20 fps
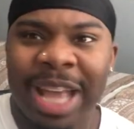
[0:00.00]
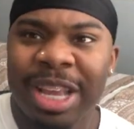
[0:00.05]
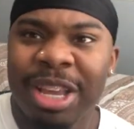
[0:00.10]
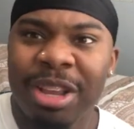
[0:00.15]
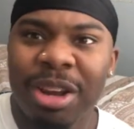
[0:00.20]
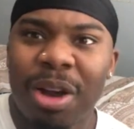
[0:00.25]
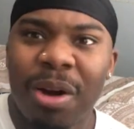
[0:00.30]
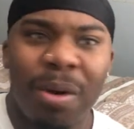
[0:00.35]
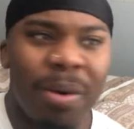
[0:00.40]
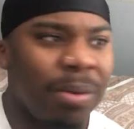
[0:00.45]
you
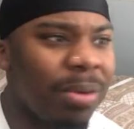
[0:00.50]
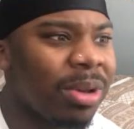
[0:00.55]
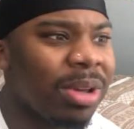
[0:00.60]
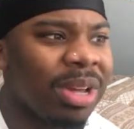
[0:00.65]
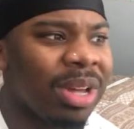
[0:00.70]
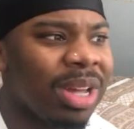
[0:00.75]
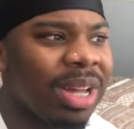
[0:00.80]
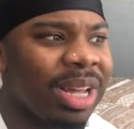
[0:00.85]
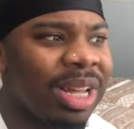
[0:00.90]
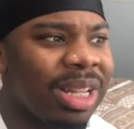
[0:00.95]
know,
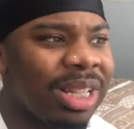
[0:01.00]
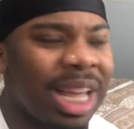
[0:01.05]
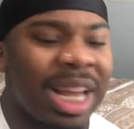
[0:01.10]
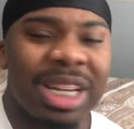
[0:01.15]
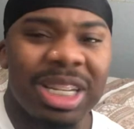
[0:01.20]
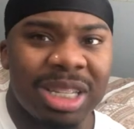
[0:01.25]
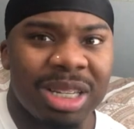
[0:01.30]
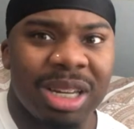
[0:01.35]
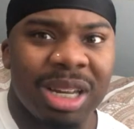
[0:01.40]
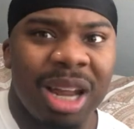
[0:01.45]
they
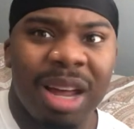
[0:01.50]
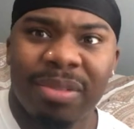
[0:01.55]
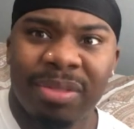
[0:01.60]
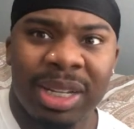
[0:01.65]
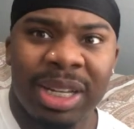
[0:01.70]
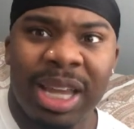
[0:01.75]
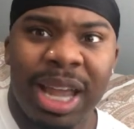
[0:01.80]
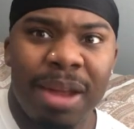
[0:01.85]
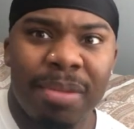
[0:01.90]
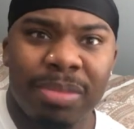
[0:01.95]
just love the
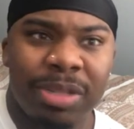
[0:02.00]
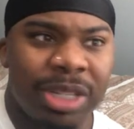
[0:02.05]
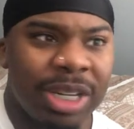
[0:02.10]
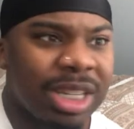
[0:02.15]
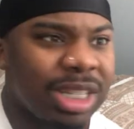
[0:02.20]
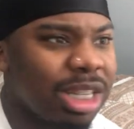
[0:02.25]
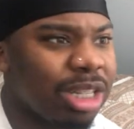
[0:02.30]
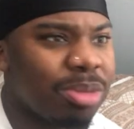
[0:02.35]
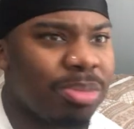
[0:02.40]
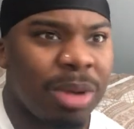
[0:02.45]
game
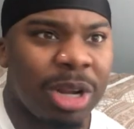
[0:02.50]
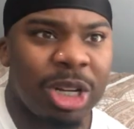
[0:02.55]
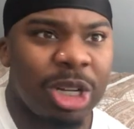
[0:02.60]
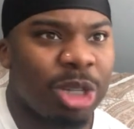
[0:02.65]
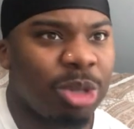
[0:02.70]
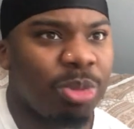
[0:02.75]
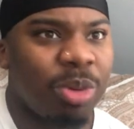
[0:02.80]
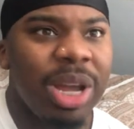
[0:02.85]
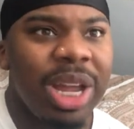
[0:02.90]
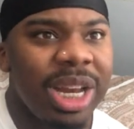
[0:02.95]
just as much
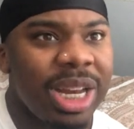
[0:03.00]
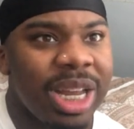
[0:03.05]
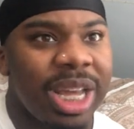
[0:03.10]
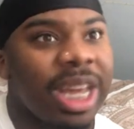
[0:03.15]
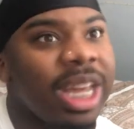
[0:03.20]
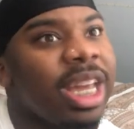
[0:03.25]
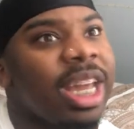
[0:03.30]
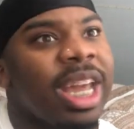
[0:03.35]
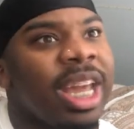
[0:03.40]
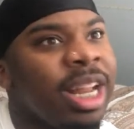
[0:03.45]
as we
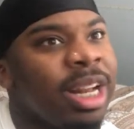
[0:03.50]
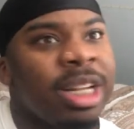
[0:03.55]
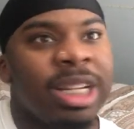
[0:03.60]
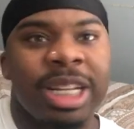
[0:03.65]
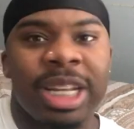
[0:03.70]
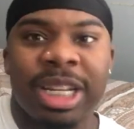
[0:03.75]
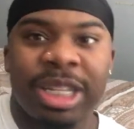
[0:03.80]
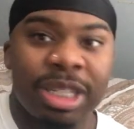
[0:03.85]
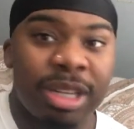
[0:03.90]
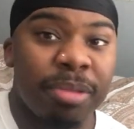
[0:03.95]
did and
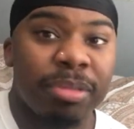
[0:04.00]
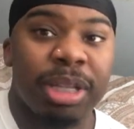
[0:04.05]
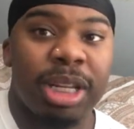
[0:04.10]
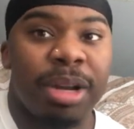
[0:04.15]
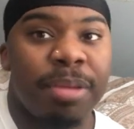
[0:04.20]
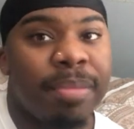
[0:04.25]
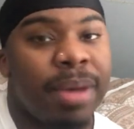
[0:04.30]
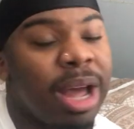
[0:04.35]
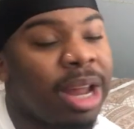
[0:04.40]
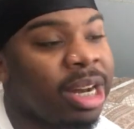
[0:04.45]
did something
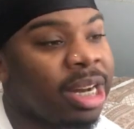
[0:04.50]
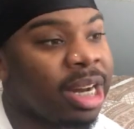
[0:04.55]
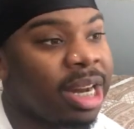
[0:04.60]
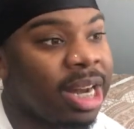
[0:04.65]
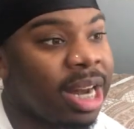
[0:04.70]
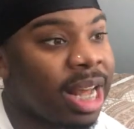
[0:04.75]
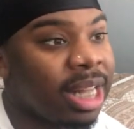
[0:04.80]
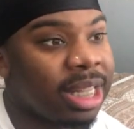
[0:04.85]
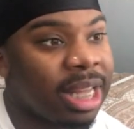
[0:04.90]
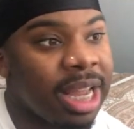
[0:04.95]
about it.
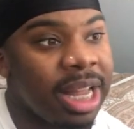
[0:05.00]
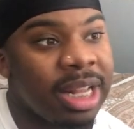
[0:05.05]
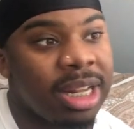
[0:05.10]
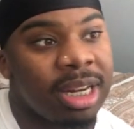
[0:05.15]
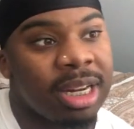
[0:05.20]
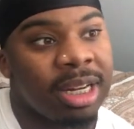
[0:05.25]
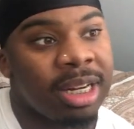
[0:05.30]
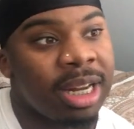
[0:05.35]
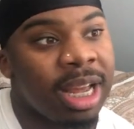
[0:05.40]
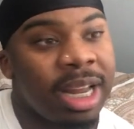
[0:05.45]
And at the end of
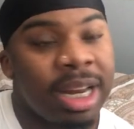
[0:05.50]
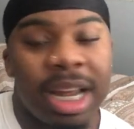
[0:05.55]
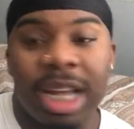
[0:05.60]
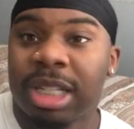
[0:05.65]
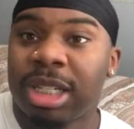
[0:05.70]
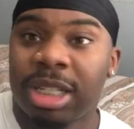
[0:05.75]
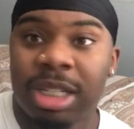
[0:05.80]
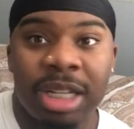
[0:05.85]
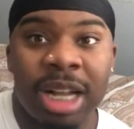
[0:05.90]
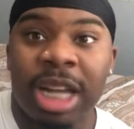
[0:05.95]
the day,
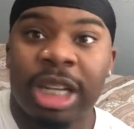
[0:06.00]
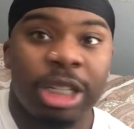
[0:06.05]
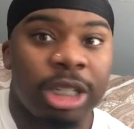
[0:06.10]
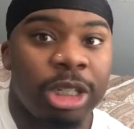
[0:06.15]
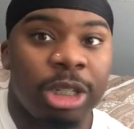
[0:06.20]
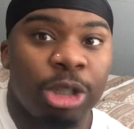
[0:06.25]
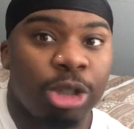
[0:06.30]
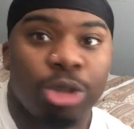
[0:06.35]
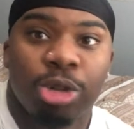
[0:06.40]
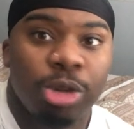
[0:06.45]
that's that's
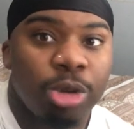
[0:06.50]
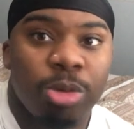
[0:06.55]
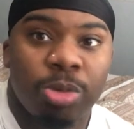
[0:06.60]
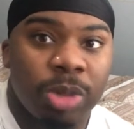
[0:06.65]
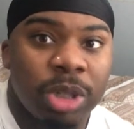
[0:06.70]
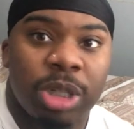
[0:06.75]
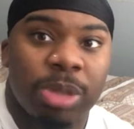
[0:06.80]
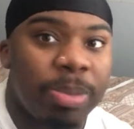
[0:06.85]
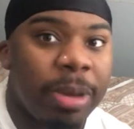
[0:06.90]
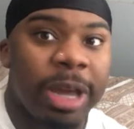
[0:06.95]
true
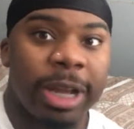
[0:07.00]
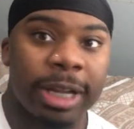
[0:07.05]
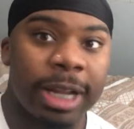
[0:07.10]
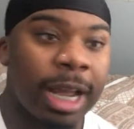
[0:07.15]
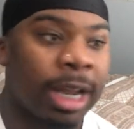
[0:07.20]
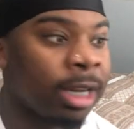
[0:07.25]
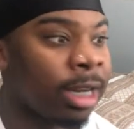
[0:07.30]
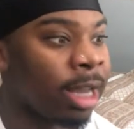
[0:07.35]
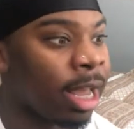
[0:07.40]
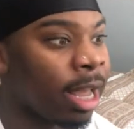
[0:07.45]
respect
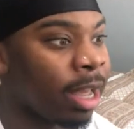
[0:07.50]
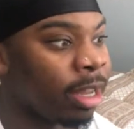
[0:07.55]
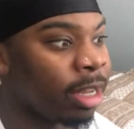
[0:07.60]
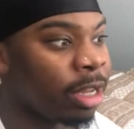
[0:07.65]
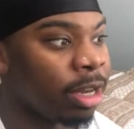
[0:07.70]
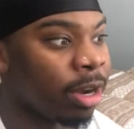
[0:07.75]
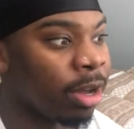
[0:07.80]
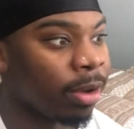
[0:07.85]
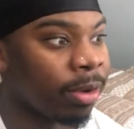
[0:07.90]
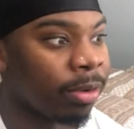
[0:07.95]
that you
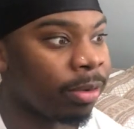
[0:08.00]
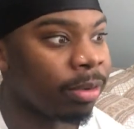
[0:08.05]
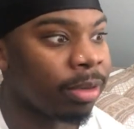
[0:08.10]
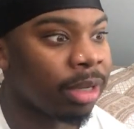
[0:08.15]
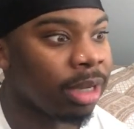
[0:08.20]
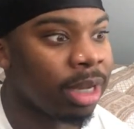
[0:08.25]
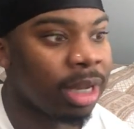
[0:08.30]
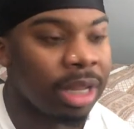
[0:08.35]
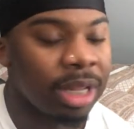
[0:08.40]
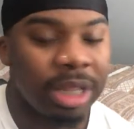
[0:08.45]
know
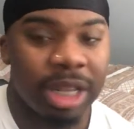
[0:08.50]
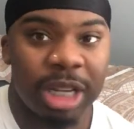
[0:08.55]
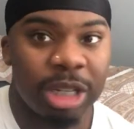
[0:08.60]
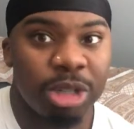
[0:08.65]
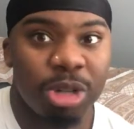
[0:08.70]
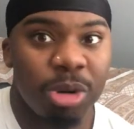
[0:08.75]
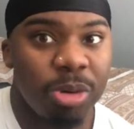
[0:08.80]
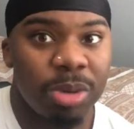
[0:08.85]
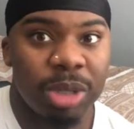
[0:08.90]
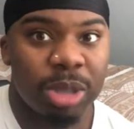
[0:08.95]
that's
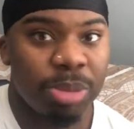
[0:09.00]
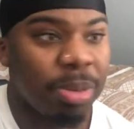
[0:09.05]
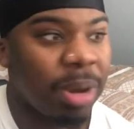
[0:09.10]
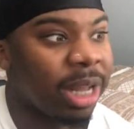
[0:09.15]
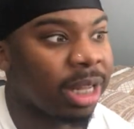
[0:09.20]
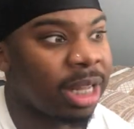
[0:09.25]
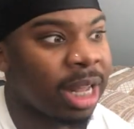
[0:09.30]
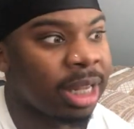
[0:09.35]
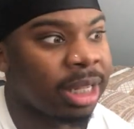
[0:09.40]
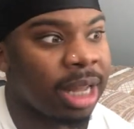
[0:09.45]
true
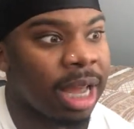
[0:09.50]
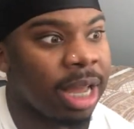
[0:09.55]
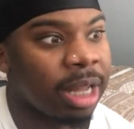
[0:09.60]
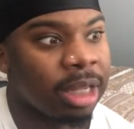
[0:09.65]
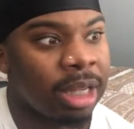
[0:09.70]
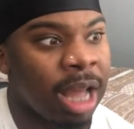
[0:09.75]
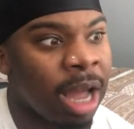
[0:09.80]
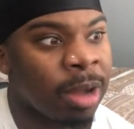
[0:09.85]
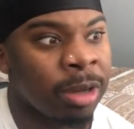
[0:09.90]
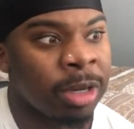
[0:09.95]
respect at that.
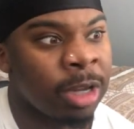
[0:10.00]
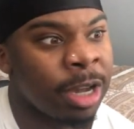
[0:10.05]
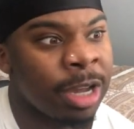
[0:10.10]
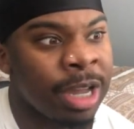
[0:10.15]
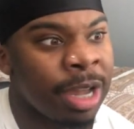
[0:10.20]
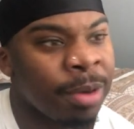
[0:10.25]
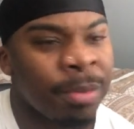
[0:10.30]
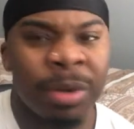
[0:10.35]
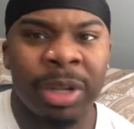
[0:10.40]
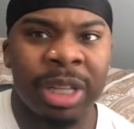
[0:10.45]
That
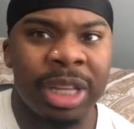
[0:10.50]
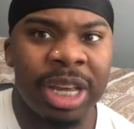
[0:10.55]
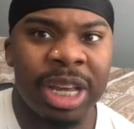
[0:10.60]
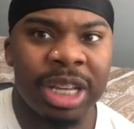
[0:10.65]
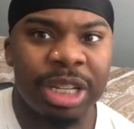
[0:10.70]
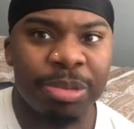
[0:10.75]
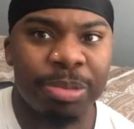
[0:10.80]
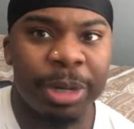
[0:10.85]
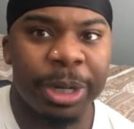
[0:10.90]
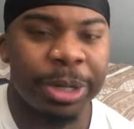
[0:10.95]
it really
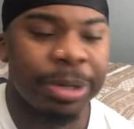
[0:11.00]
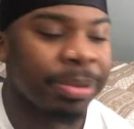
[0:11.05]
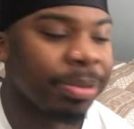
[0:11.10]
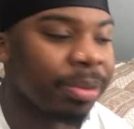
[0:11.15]
is, man.